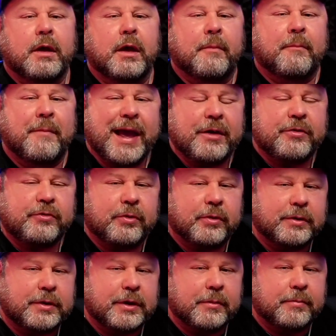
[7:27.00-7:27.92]
a
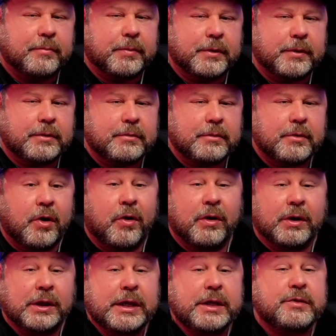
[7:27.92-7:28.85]
mastering template,
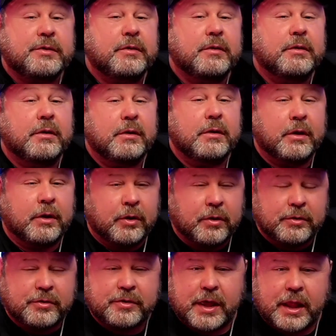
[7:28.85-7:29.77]
or at least a
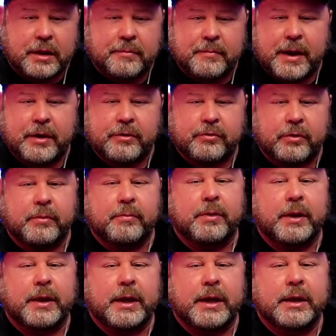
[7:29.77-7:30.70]
good solid mastering
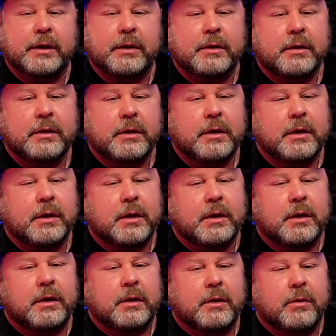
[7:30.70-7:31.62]
plan.
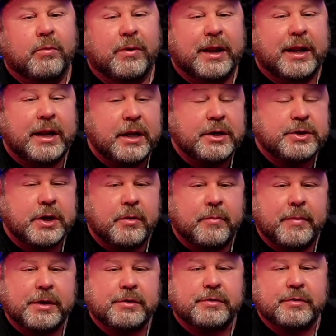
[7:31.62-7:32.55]
When an
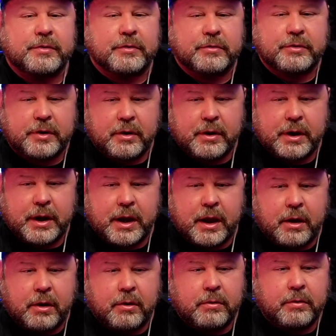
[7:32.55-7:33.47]
engineer mixes in
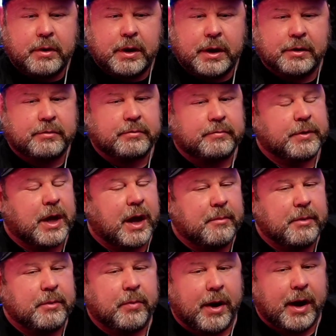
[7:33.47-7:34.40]
stereo, it's
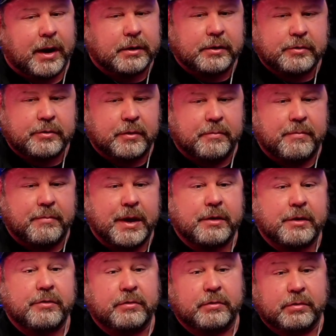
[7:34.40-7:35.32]
common practice to
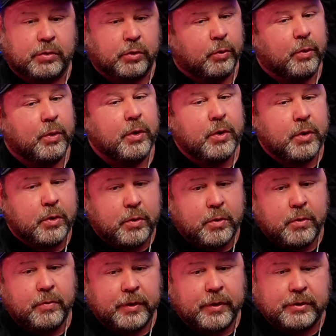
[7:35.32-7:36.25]
mix
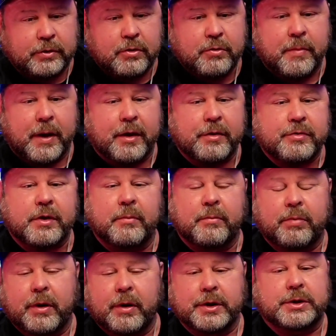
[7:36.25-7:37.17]
through the 2-bus
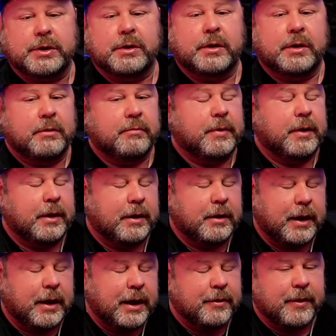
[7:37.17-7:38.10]
compression
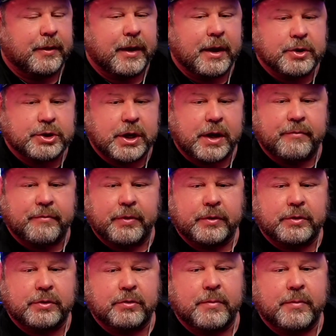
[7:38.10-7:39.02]
and anything else you have on
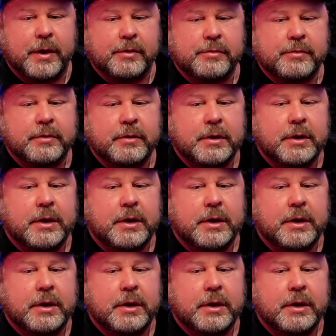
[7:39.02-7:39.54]
the 2-bus.